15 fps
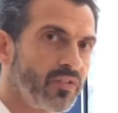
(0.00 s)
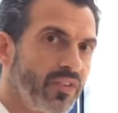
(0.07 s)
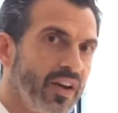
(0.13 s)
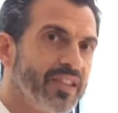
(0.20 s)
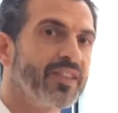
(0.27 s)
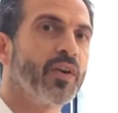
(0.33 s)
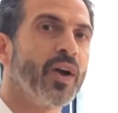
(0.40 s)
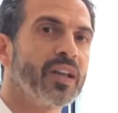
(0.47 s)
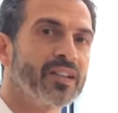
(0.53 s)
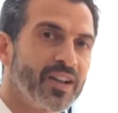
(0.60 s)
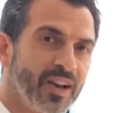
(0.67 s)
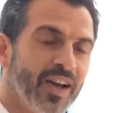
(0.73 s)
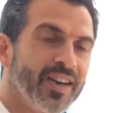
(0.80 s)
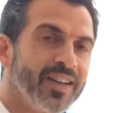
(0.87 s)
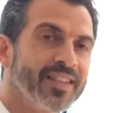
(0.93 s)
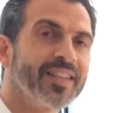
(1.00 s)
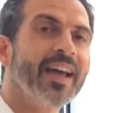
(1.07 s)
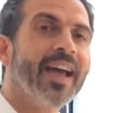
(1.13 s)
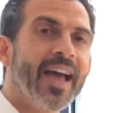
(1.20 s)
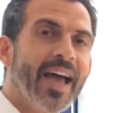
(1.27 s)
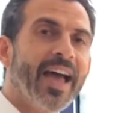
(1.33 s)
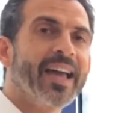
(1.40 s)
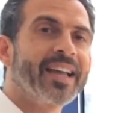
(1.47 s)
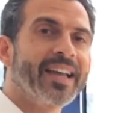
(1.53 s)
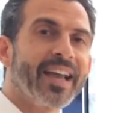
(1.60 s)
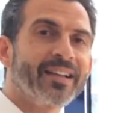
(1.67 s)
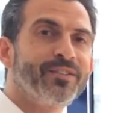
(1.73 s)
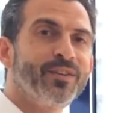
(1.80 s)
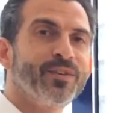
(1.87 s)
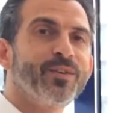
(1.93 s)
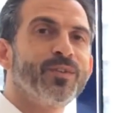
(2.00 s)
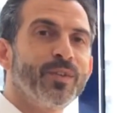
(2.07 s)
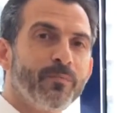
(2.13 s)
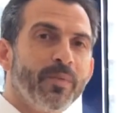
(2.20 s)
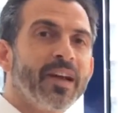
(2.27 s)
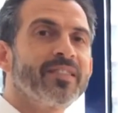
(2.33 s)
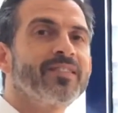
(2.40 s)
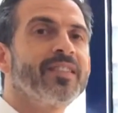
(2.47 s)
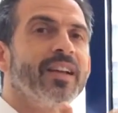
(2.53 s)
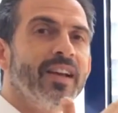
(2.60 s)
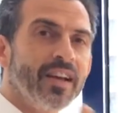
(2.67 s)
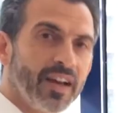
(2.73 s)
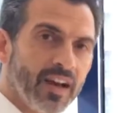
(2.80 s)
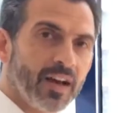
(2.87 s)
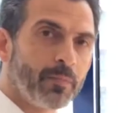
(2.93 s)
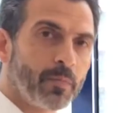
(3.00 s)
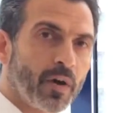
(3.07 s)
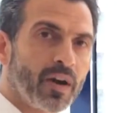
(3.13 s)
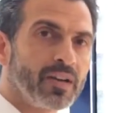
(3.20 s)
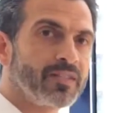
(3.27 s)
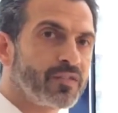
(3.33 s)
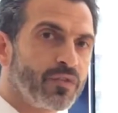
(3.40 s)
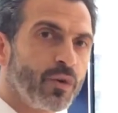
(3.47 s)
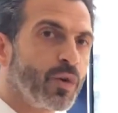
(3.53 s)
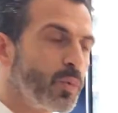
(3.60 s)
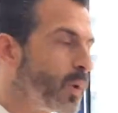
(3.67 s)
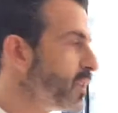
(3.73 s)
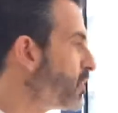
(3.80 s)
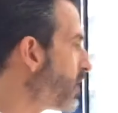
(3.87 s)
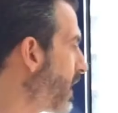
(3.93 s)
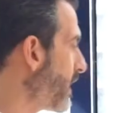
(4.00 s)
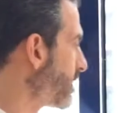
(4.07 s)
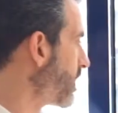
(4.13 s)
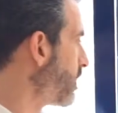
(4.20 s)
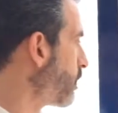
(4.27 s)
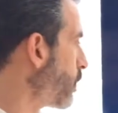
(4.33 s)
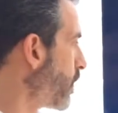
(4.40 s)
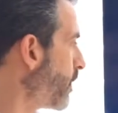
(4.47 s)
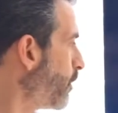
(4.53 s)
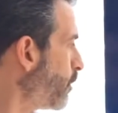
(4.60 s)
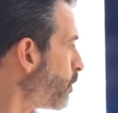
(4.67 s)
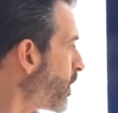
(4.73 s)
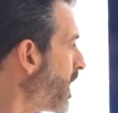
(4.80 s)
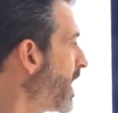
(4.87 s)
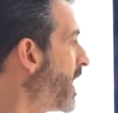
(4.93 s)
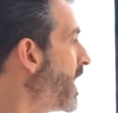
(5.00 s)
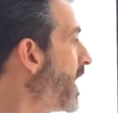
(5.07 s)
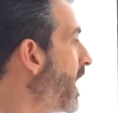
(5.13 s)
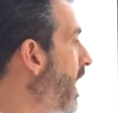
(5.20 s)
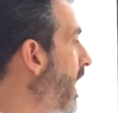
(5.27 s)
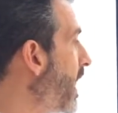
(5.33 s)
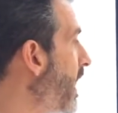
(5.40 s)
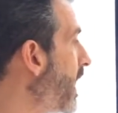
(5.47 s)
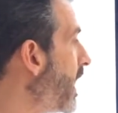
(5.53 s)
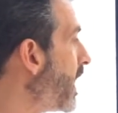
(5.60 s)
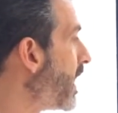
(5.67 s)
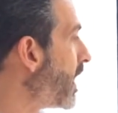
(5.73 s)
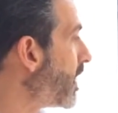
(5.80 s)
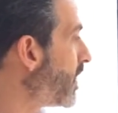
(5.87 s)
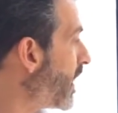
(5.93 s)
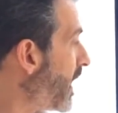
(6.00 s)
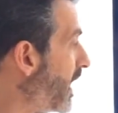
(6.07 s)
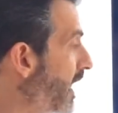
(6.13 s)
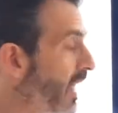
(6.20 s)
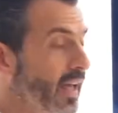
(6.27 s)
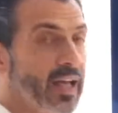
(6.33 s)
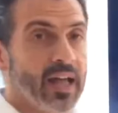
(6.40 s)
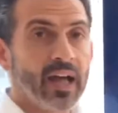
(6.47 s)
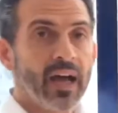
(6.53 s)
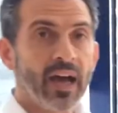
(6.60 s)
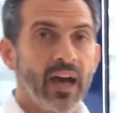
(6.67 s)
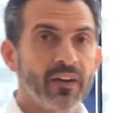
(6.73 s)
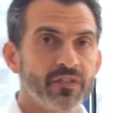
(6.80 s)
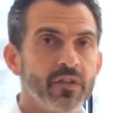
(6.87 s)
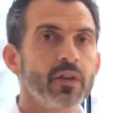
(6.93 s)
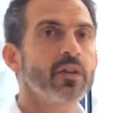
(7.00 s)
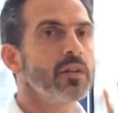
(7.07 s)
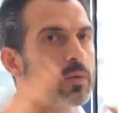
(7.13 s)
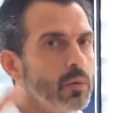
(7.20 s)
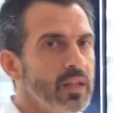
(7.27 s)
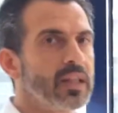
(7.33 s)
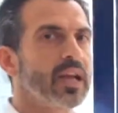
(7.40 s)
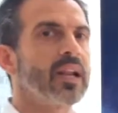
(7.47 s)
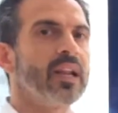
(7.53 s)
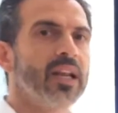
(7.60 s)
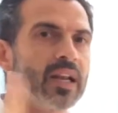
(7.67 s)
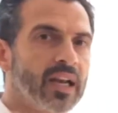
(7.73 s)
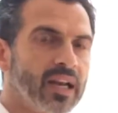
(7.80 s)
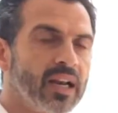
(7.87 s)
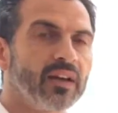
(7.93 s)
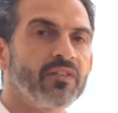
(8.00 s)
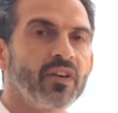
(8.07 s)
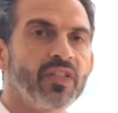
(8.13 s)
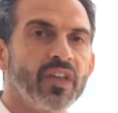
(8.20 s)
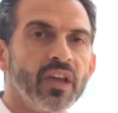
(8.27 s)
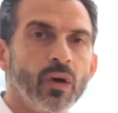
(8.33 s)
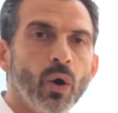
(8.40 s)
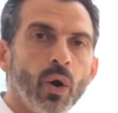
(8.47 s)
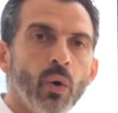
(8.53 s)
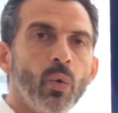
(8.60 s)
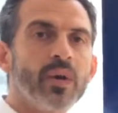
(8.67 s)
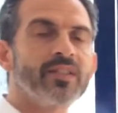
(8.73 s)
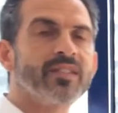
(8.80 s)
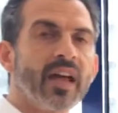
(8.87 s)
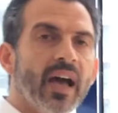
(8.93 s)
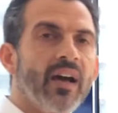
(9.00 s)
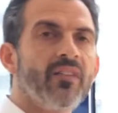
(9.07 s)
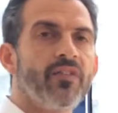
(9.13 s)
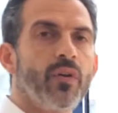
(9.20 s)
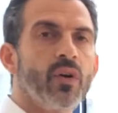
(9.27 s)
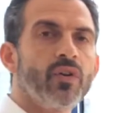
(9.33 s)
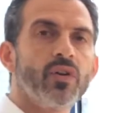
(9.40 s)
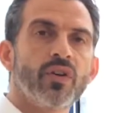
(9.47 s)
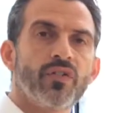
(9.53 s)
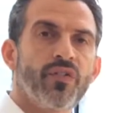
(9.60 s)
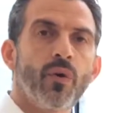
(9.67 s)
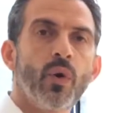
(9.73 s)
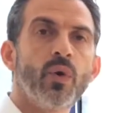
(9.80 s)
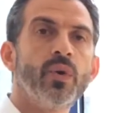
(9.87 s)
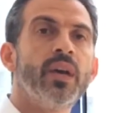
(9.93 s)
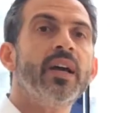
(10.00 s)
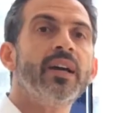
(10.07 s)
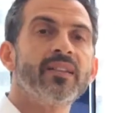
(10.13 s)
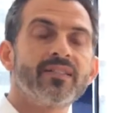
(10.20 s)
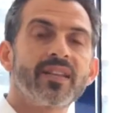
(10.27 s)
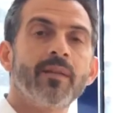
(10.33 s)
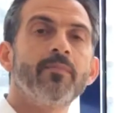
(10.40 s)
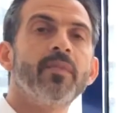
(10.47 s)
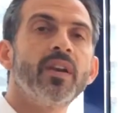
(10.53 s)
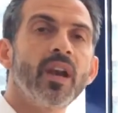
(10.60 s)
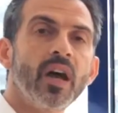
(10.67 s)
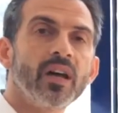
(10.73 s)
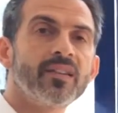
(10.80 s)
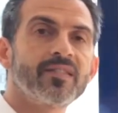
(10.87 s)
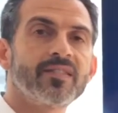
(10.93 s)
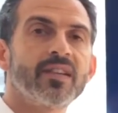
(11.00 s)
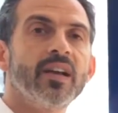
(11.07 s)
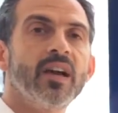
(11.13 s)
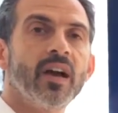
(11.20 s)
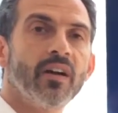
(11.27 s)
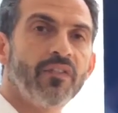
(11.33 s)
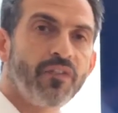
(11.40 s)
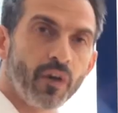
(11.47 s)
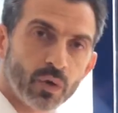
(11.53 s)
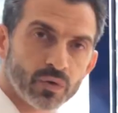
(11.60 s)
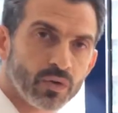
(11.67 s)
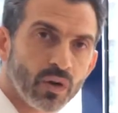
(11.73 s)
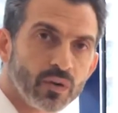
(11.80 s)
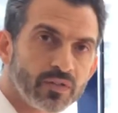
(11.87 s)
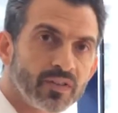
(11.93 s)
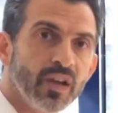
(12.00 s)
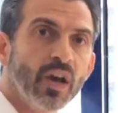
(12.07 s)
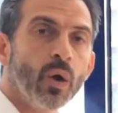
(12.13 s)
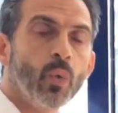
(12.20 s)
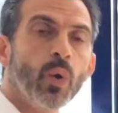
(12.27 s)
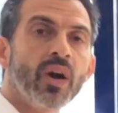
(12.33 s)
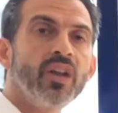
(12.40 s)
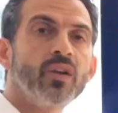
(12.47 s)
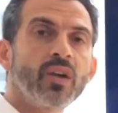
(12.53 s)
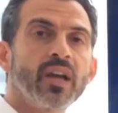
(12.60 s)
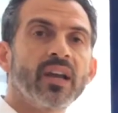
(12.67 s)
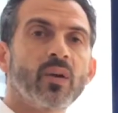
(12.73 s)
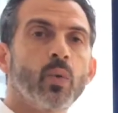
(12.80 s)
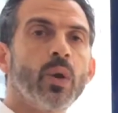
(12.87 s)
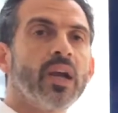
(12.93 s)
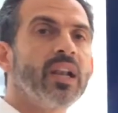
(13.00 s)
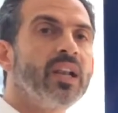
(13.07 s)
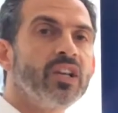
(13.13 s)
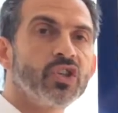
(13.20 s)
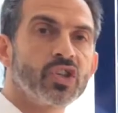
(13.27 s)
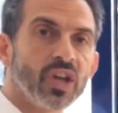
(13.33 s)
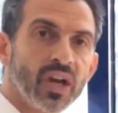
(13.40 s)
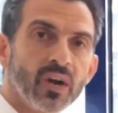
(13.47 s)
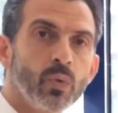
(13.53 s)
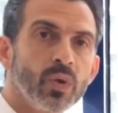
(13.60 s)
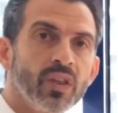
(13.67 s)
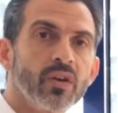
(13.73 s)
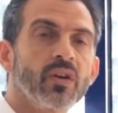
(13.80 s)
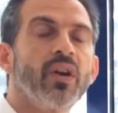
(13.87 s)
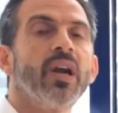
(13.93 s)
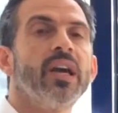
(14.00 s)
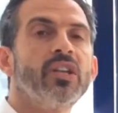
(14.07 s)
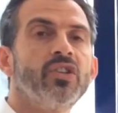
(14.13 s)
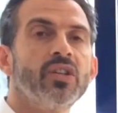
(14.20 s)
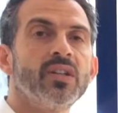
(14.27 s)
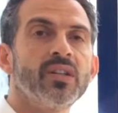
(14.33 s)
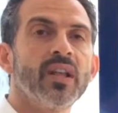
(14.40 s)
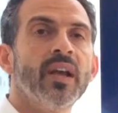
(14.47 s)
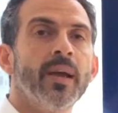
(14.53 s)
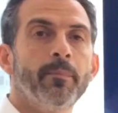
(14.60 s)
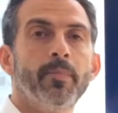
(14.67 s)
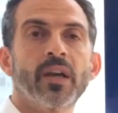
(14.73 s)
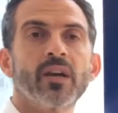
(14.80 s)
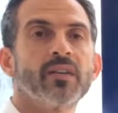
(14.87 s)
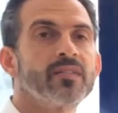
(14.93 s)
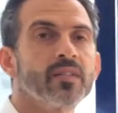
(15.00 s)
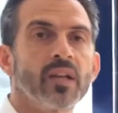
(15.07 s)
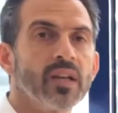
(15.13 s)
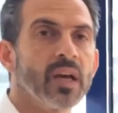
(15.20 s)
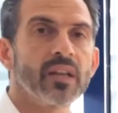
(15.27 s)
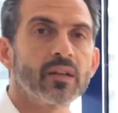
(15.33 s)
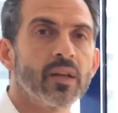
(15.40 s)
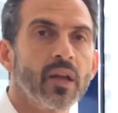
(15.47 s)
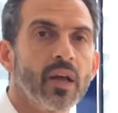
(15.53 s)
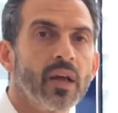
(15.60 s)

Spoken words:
find the right client and get you the best price for what you're asking for. Then, after doing the cleaning and everything, always have on your phone some nice photos where you can quickly share with your agent. because not